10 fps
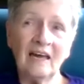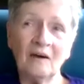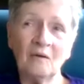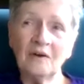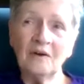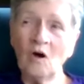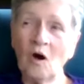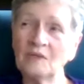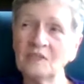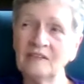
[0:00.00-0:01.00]
with
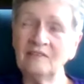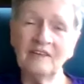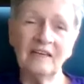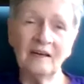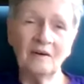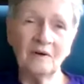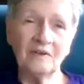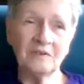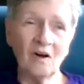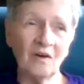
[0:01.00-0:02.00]
normal TV,
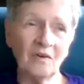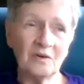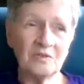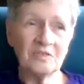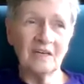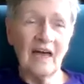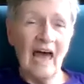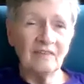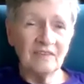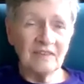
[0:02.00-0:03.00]
with all those
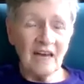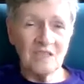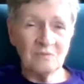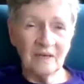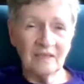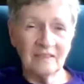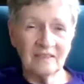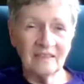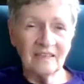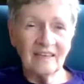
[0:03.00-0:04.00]
advertisement.